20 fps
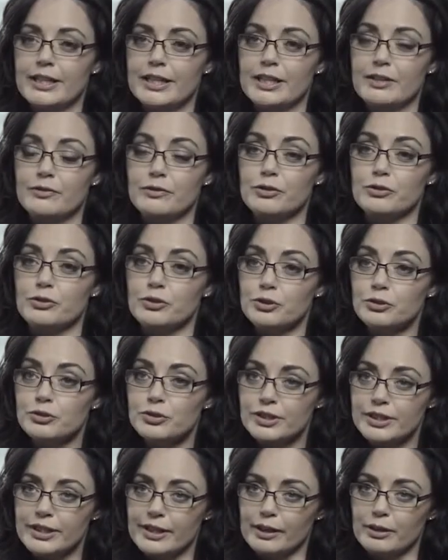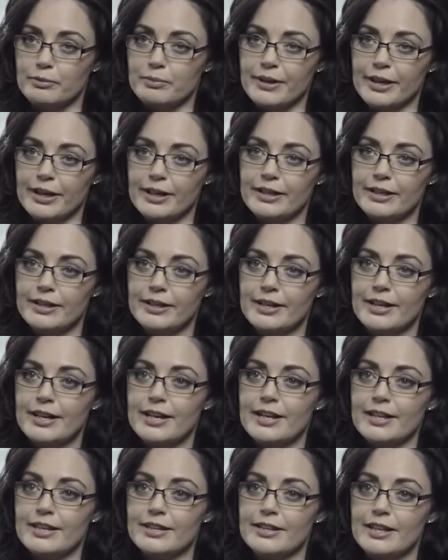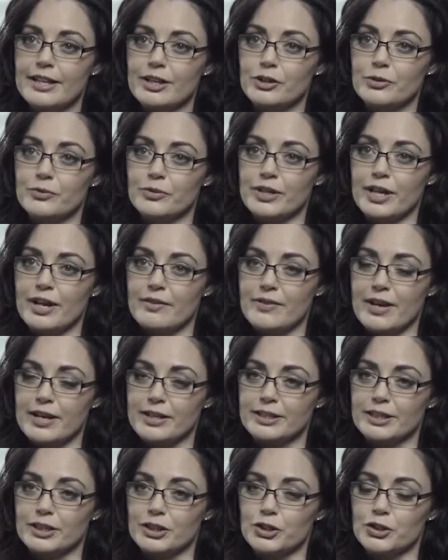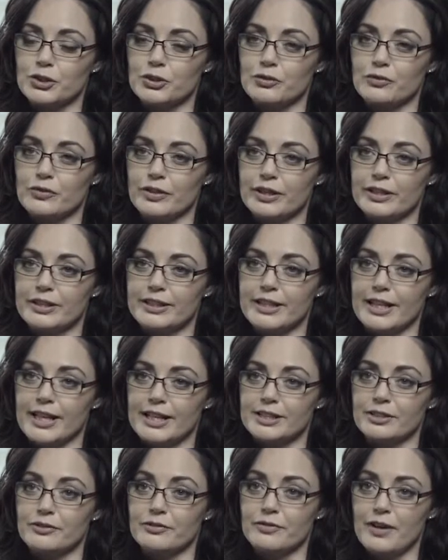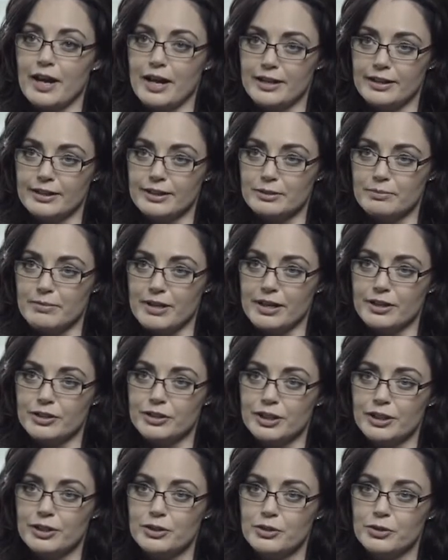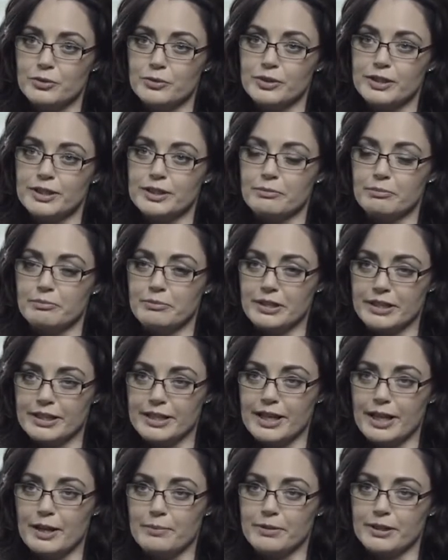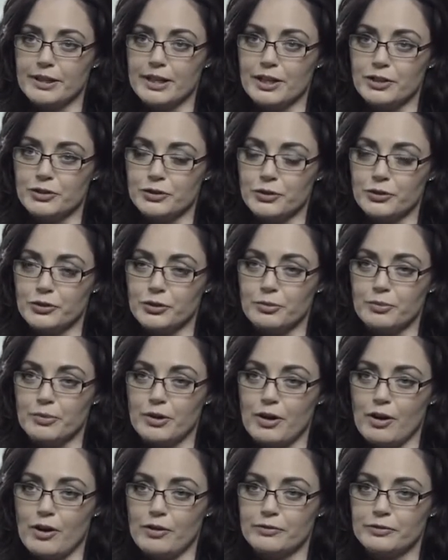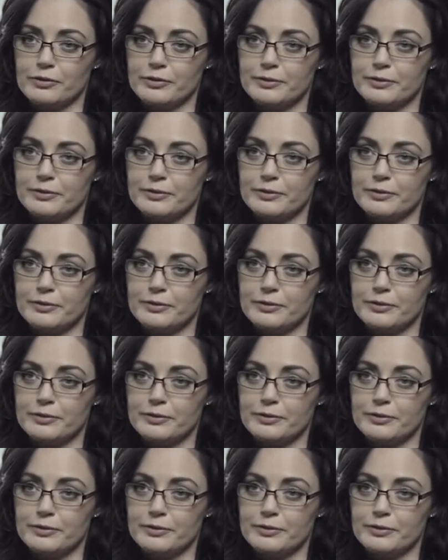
If you're new to Standard Bank, then you would have access to a vehicle and asset finance manager who would submit that application on your behalf.